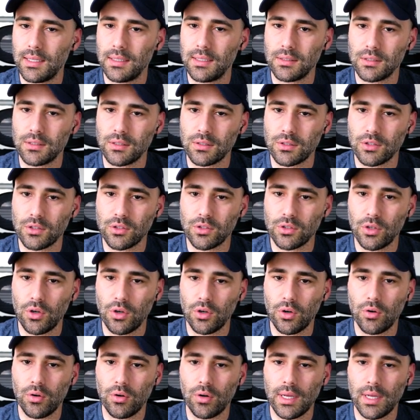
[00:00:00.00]

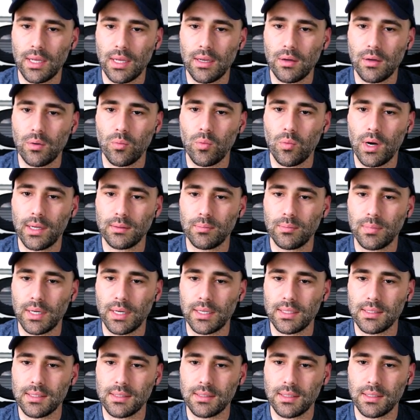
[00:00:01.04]
saw in what
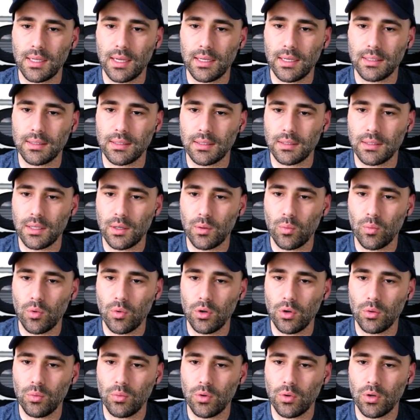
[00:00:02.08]
bad state the
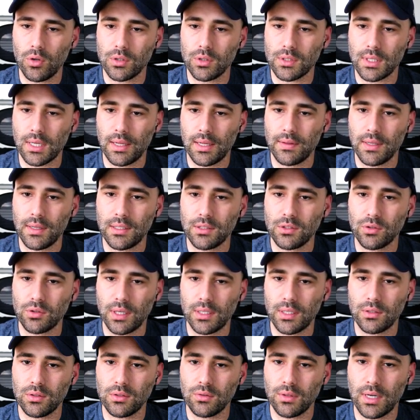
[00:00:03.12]
wall was and they
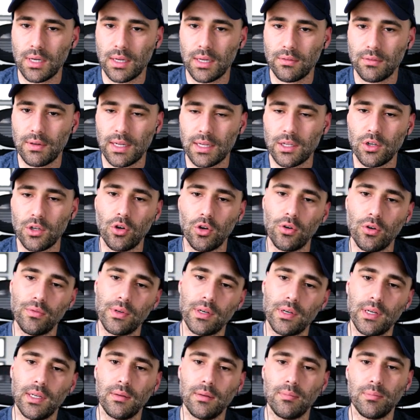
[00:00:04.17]
tried to kind of like cover
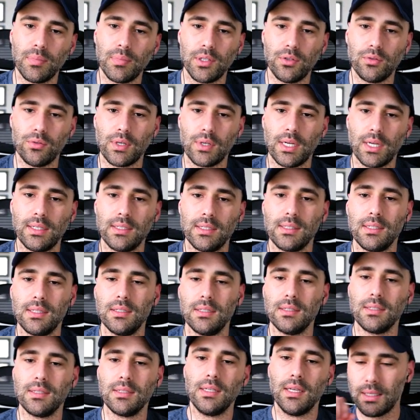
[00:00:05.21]
it, but you can still
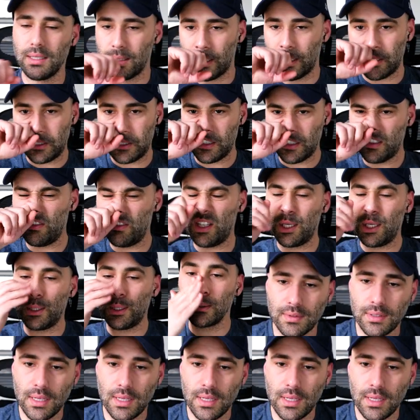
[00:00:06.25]
see it a little bit.